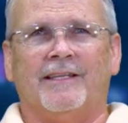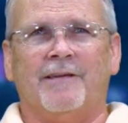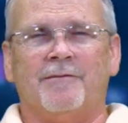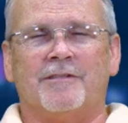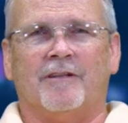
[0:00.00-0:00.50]

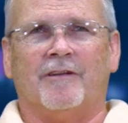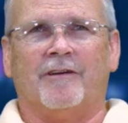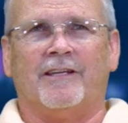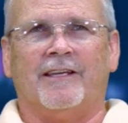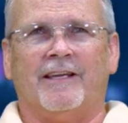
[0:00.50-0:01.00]
He was
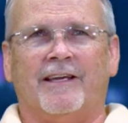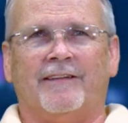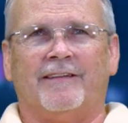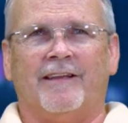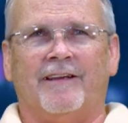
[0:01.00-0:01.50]
lurking
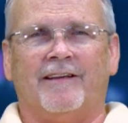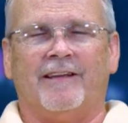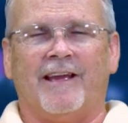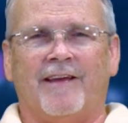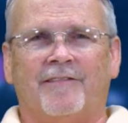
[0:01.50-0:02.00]
out there.
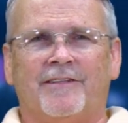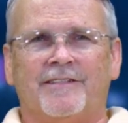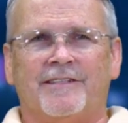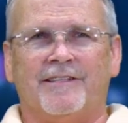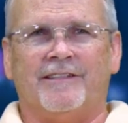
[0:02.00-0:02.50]
Gavin
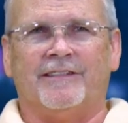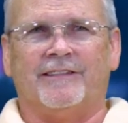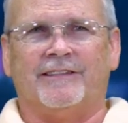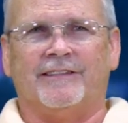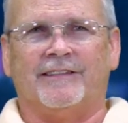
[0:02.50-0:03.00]
is here.
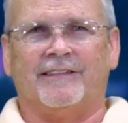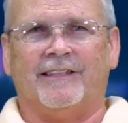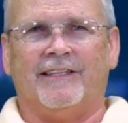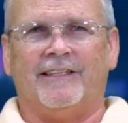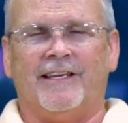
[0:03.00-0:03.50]

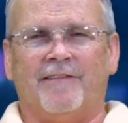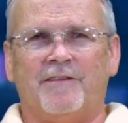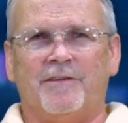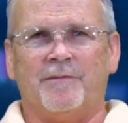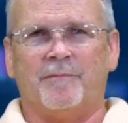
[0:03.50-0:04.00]
Glad to have you.